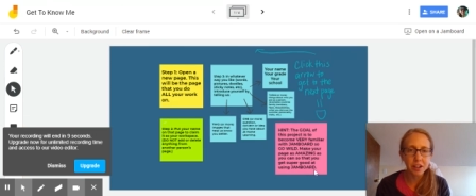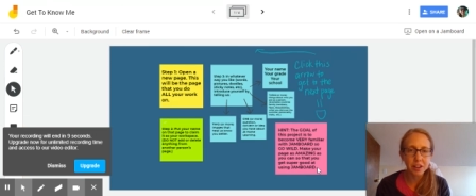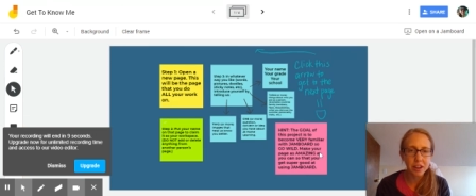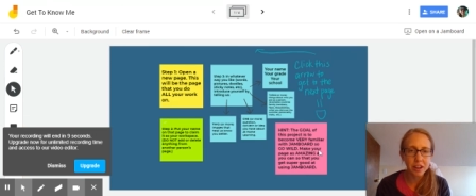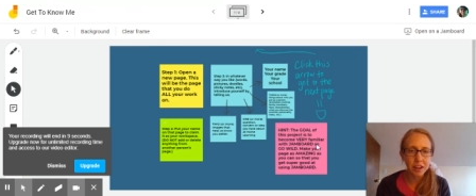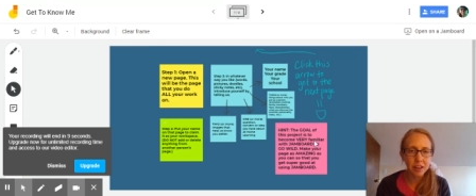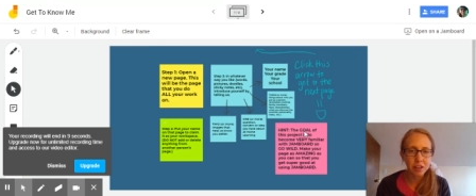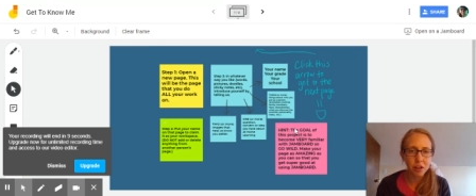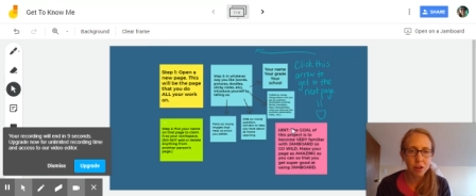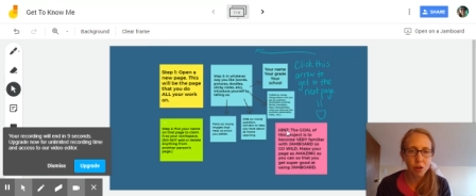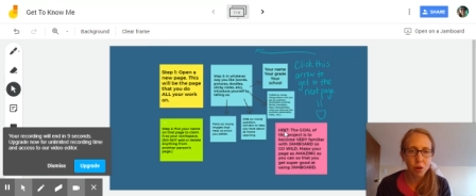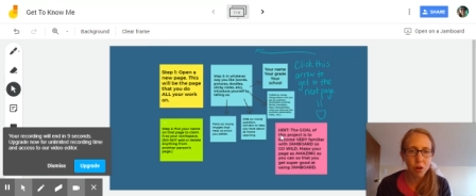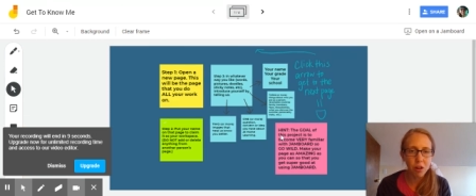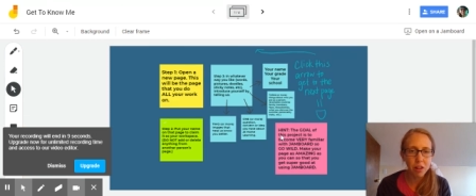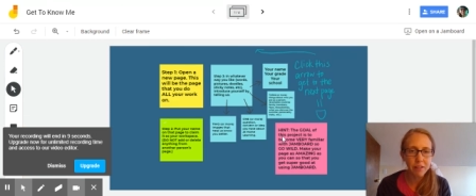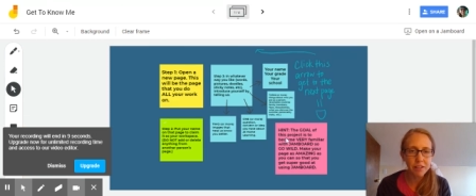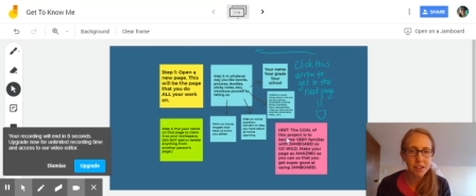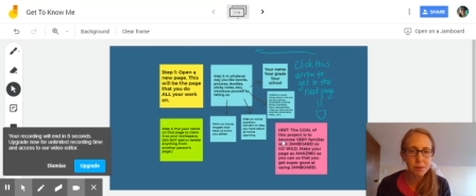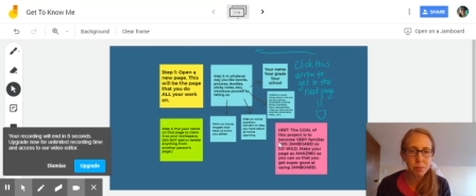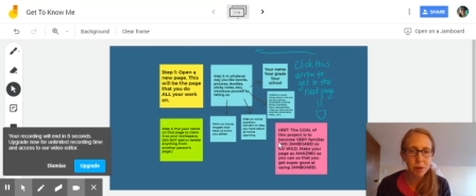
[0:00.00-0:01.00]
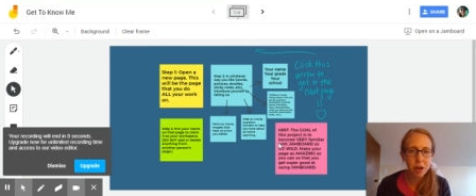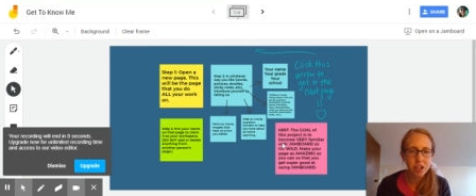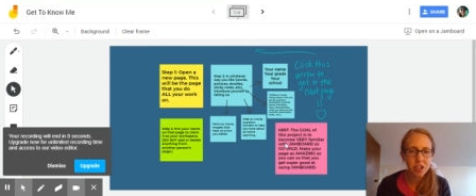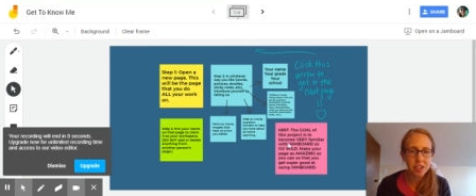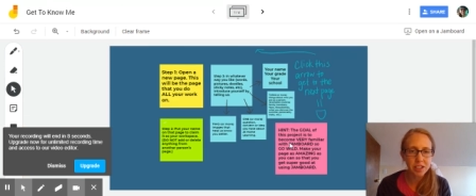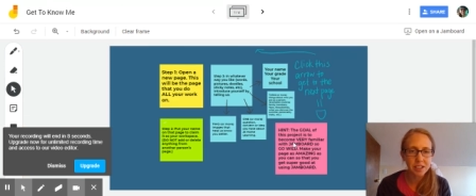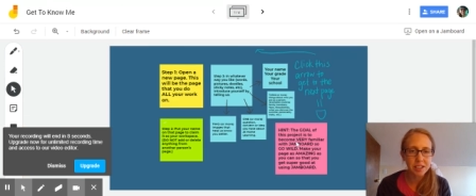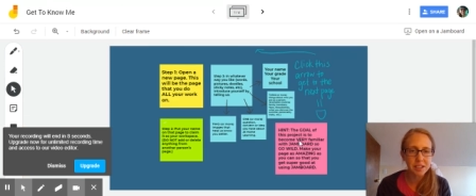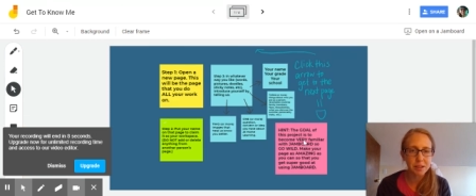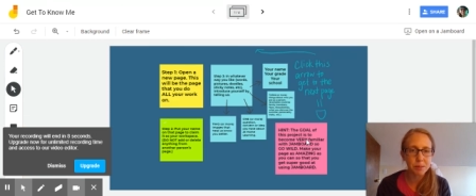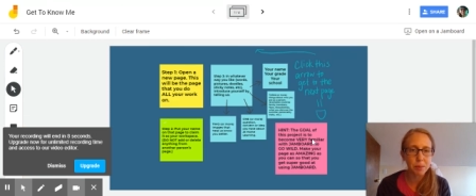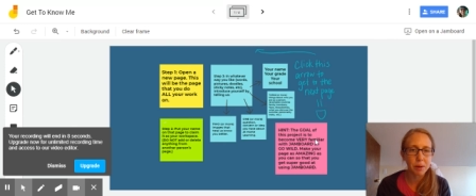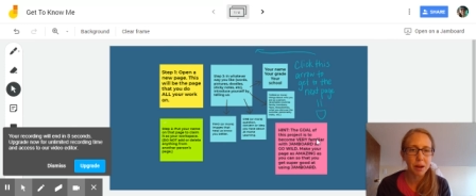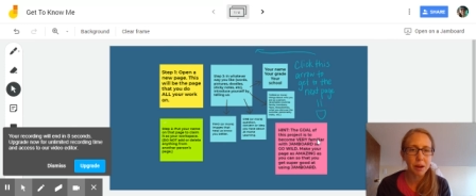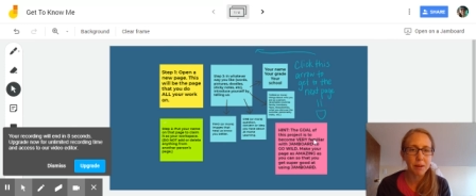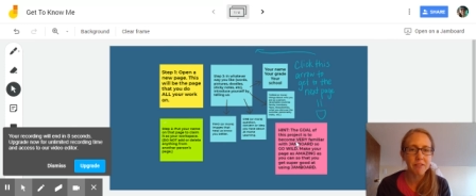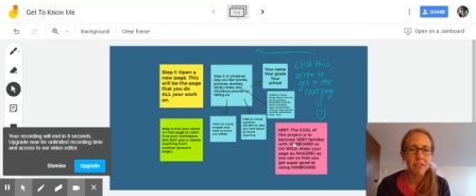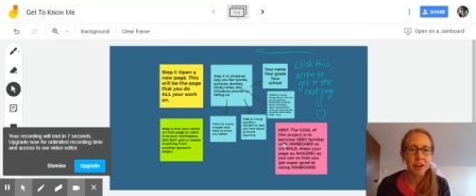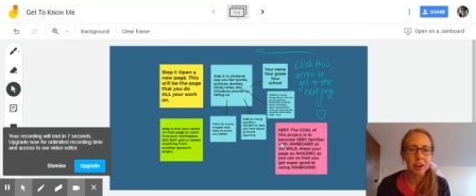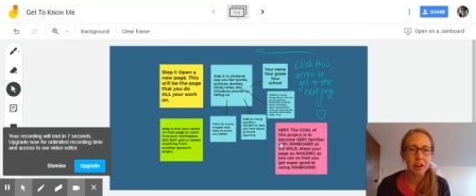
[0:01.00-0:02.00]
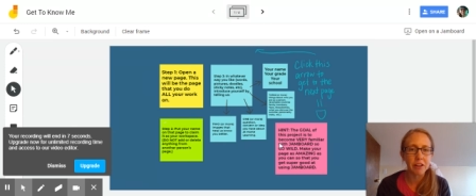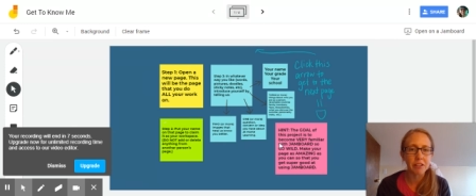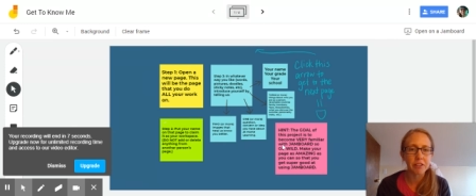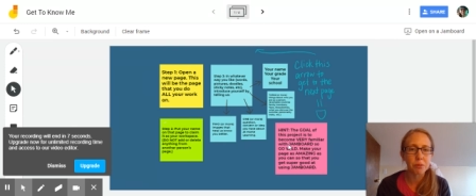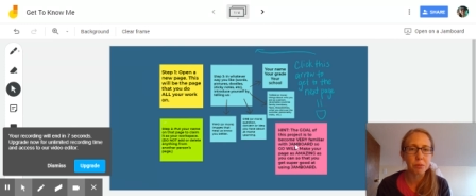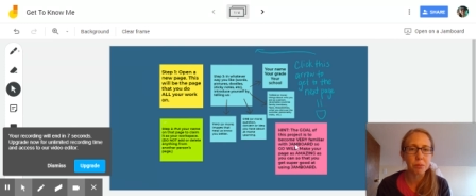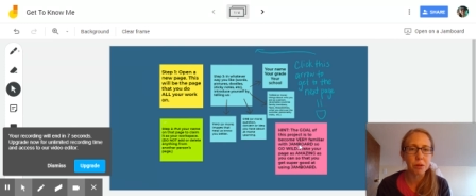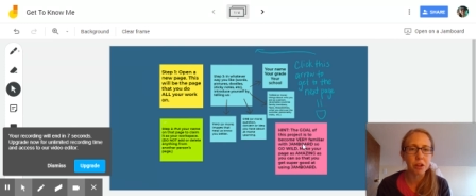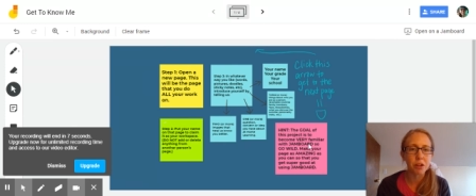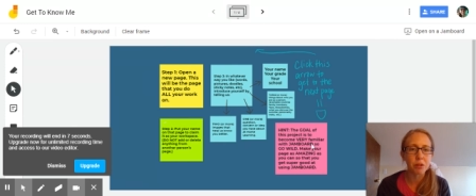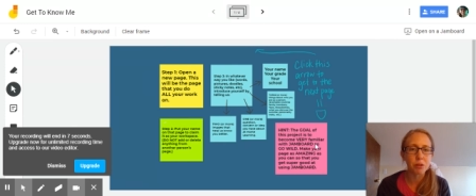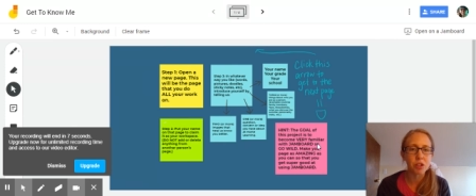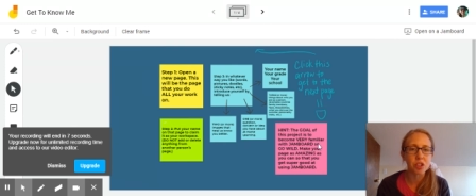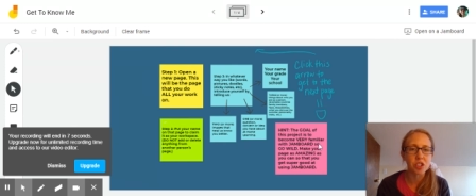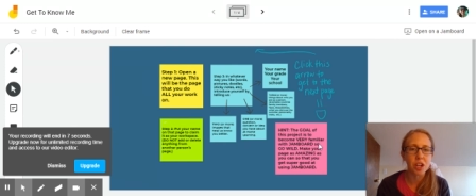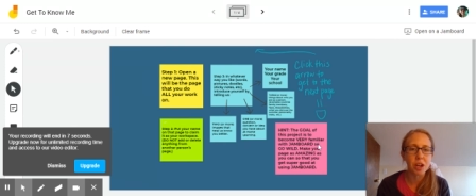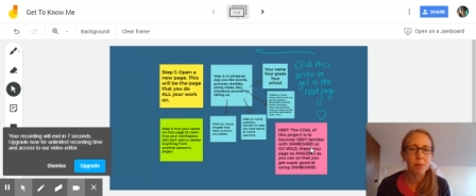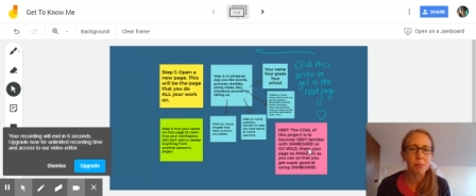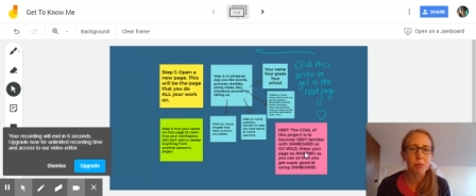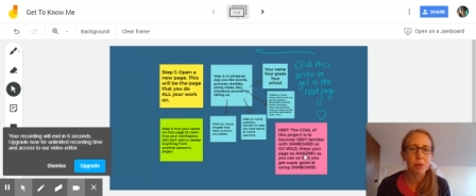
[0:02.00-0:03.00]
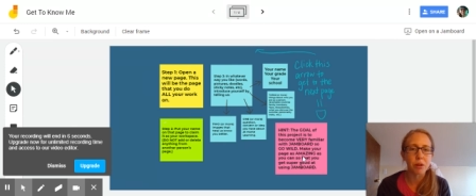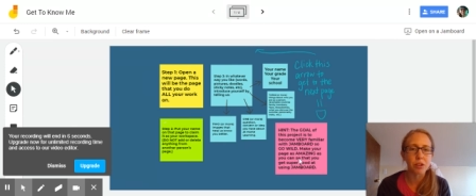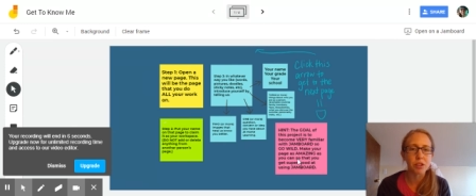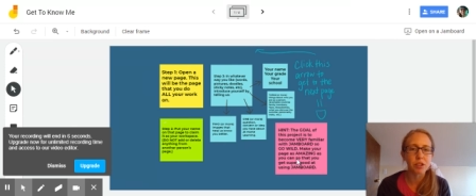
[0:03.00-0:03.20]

the goal of this project is to become very familiar with Jamboard.